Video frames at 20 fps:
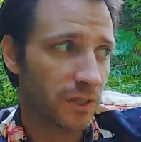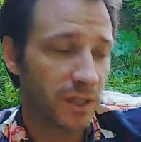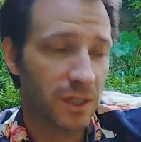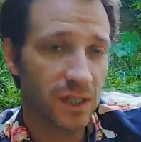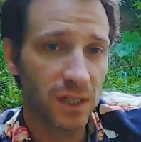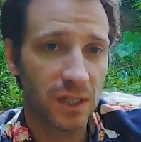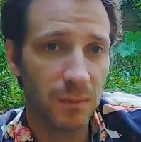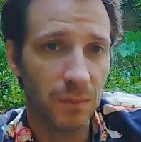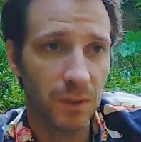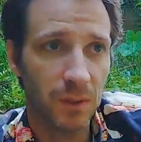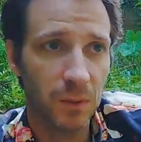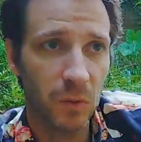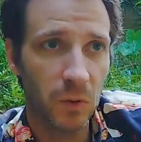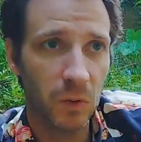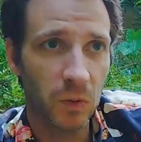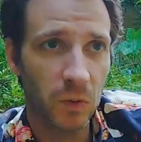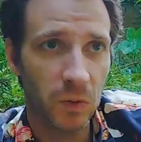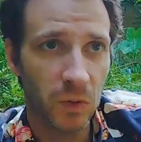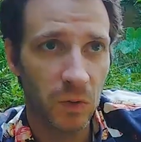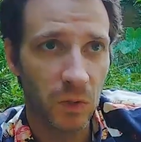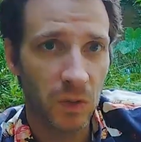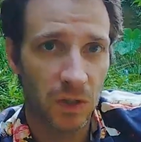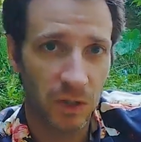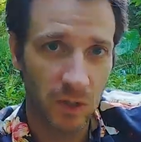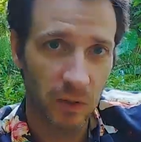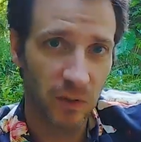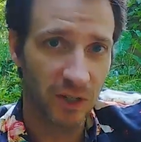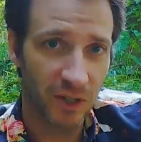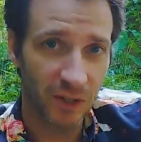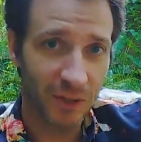going to see people
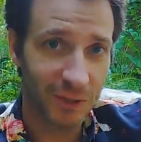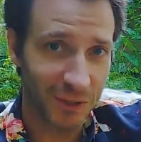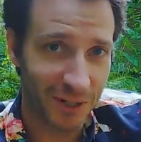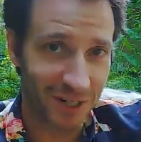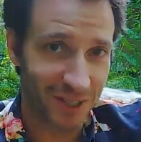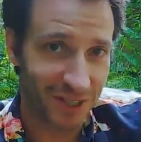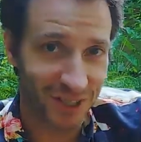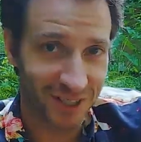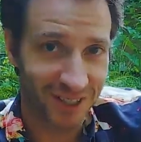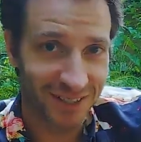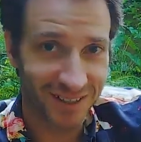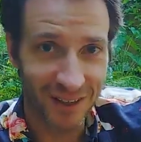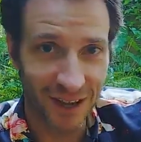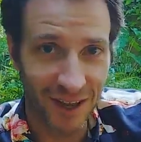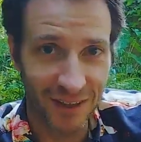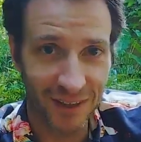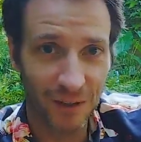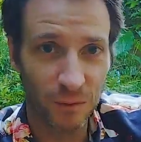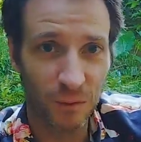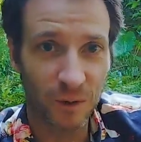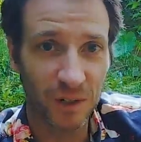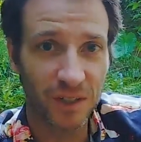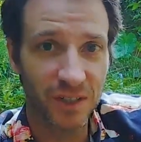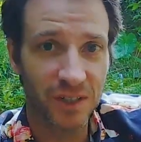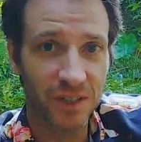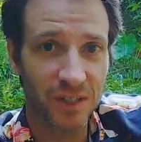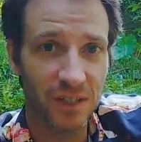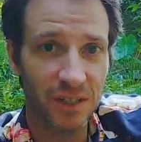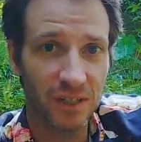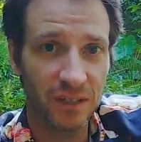go the other direction, and I think we're going to
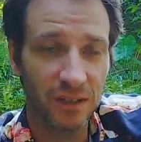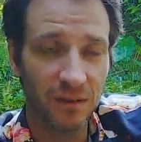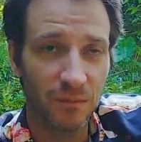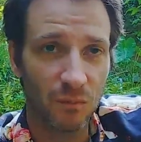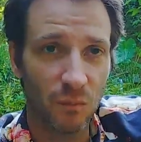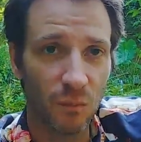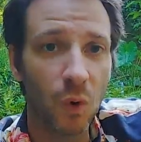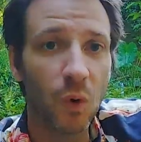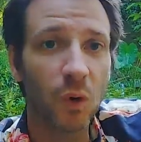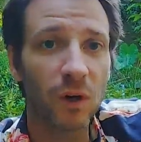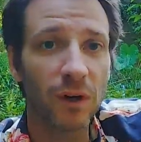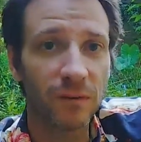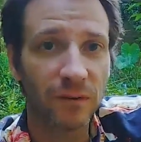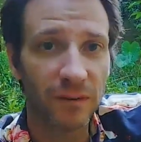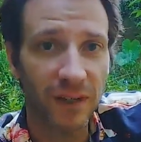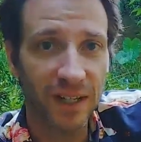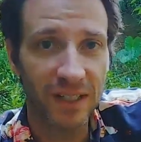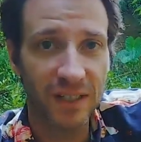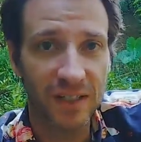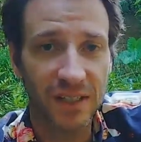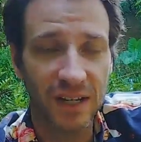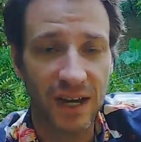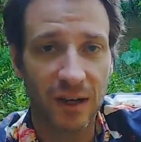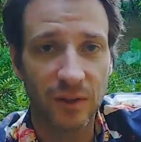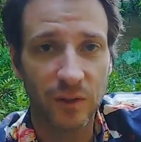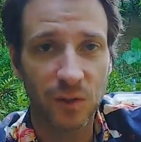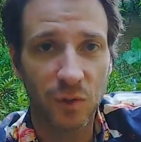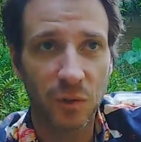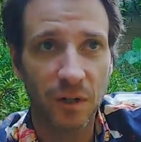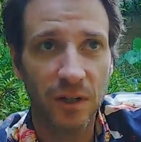see more advanced
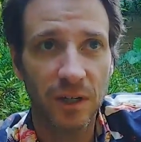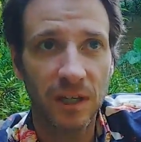outdoor